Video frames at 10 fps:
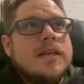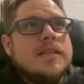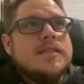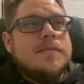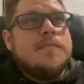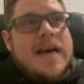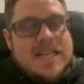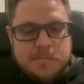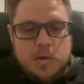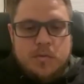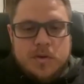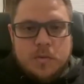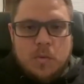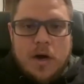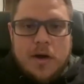See, bass move with
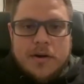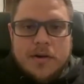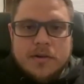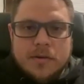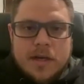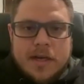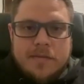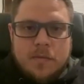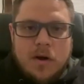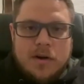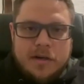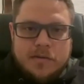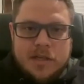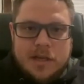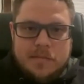the water. Okay, if water
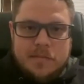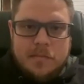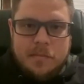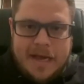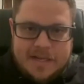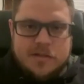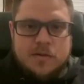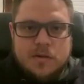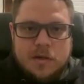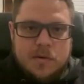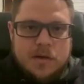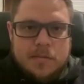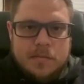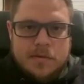goes up, bass are going to go up.